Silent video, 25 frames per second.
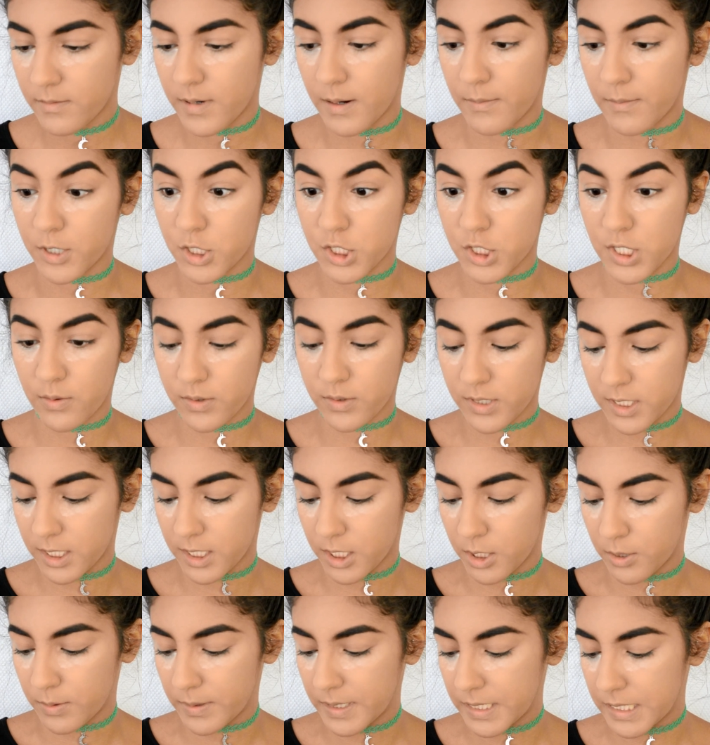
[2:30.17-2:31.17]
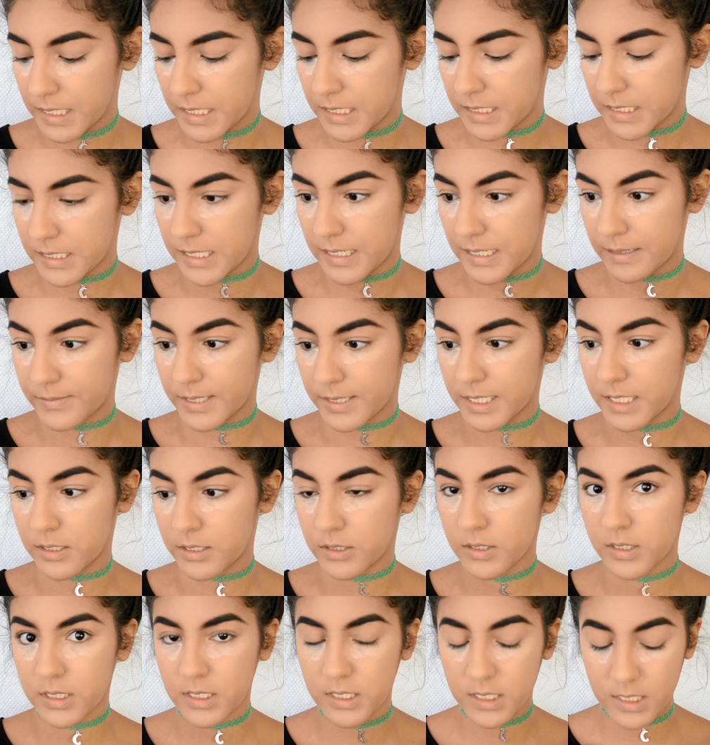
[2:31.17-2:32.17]
We're going to start with a little bit and tap
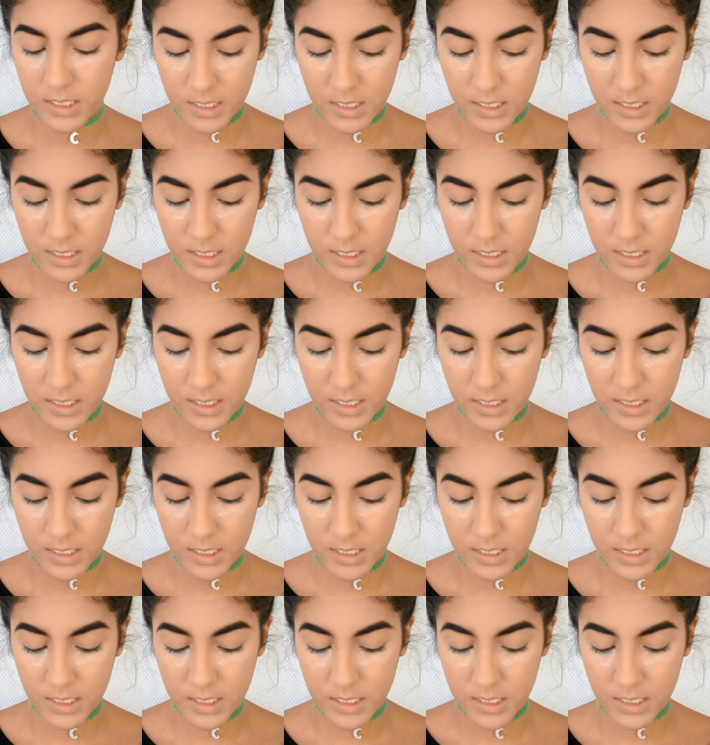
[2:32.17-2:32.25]
out.